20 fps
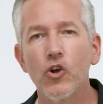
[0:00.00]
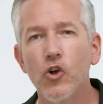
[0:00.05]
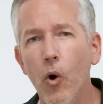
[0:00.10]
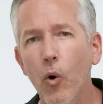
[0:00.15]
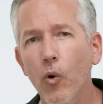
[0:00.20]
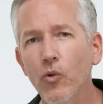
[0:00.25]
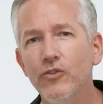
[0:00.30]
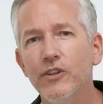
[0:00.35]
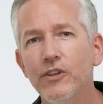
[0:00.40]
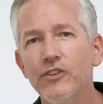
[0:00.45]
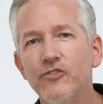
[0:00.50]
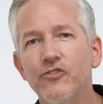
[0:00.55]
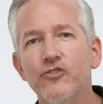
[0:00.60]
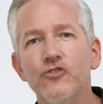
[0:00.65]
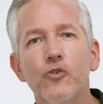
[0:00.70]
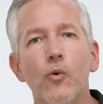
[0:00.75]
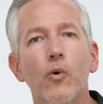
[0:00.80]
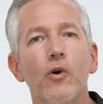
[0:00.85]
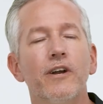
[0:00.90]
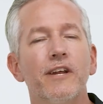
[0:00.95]
Gold that's
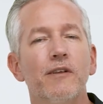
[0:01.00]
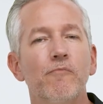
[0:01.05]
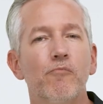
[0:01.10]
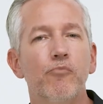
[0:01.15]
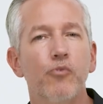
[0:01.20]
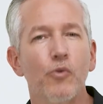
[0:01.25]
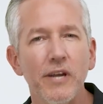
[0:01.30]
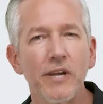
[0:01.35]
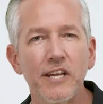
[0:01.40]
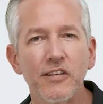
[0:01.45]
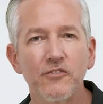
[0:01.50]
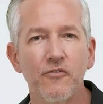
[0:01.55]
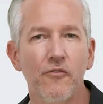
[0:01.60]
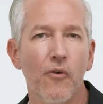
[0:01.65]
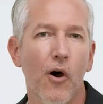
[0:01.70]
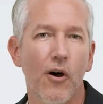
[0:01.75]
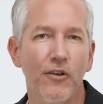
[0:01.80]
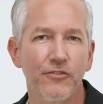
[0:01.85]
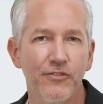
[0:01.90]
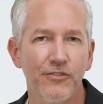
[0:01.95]
stored in Brink's
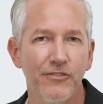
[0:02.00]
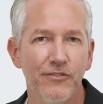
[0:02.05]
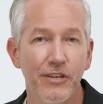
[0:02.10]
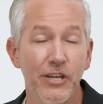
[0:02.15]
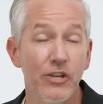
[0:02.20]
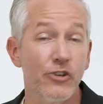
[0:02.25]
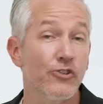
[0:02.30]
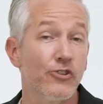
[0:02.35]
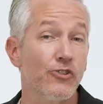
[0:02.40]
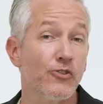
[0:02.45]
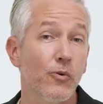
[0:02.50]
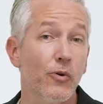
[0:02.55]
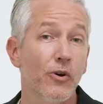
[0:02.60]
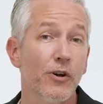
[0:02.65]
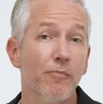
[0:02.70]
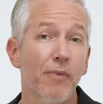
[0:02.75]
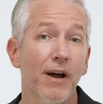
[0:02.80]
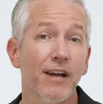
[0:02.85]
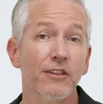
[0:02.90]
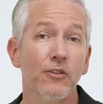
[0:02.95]
vaults,
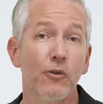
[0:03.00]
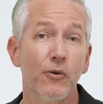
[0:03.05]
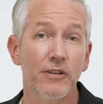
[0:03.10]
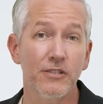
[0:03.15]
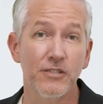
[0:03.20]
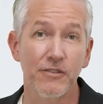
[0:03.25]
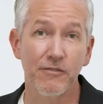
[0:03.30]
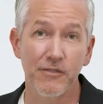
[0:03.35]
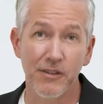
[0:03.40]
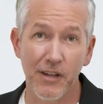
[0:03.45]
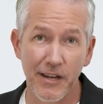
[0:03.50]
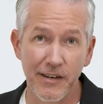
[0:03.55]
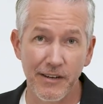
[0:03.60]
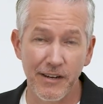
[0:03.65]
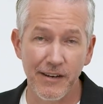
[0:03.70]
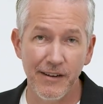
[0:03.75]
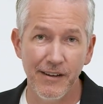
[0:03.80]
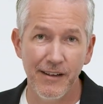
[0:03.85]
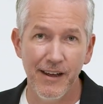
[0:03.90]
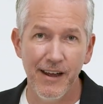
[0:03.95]
insured by Lloyd's of London.